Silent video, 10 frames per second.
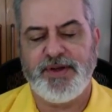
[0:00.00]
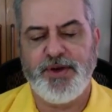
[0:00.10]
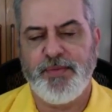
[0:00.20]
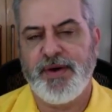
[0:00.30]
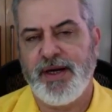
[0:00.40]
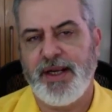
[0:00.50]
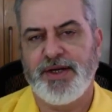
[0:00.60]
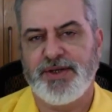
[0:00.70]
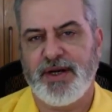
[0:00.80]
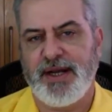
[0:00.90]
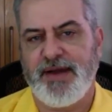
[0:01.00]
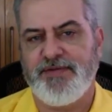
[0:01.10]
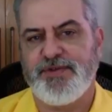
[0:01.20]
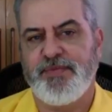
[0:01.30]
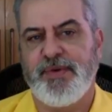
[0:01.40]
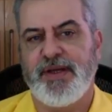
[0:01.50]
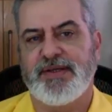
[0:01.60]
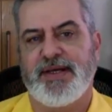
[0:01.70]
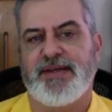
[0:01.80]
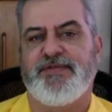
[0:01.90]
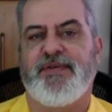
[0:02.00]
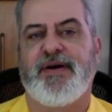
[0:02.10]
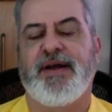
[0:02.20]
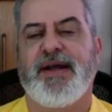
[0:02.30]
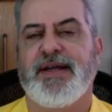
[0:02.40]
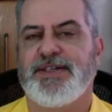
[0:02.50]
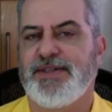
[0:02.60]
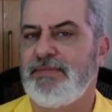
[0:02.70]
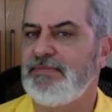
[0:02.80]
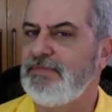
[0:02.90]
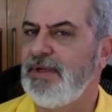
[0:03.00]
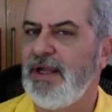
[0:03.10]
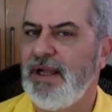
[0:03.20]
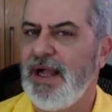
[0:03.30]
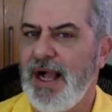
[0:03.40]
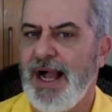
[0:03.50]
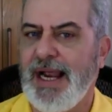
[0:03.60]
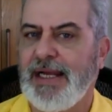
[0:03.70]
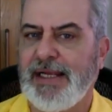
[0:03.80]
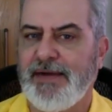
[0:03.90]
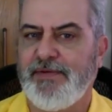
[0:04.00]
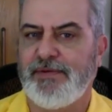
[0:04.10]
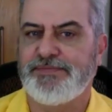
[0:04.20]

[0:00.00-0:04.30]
human needs, have to be satisfied at some high level.